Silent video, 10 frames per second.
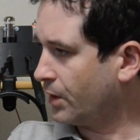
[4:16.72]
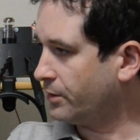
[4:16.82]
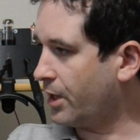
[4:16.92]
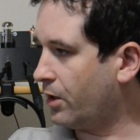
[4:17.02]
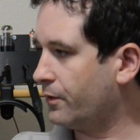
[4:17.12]

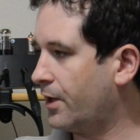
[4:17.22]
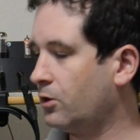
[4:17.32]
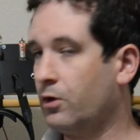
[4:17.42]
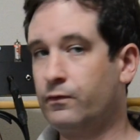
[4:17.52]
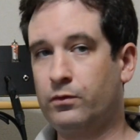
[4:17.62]
Now,
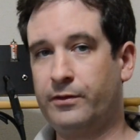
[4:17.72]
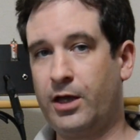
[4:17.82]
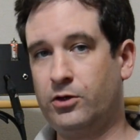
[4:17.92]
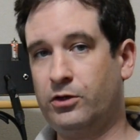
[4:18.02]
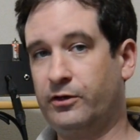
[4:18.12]

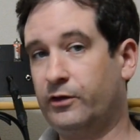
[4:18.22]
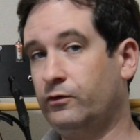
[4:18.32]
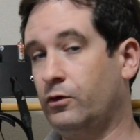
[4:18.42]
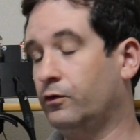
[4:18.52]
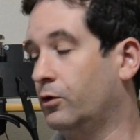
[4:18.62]
that unit
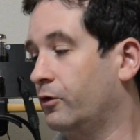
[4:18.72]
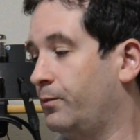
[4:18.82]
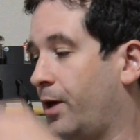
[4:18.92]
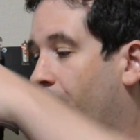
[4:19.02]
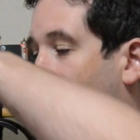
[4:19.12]
doesn't use a lot of
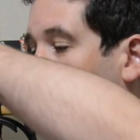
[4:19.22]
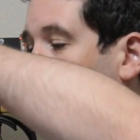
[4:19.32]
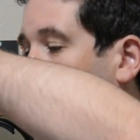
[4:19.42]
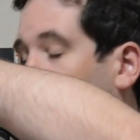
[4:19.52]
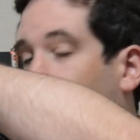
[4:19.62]
power.
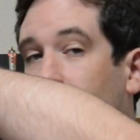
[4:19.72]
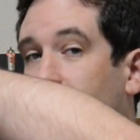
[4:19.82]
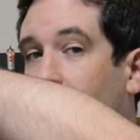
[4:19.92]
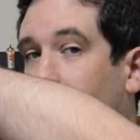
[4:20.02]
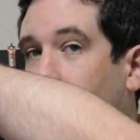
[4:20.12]
Actually, the tubes
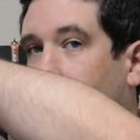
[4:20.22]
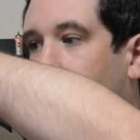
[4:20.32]
don't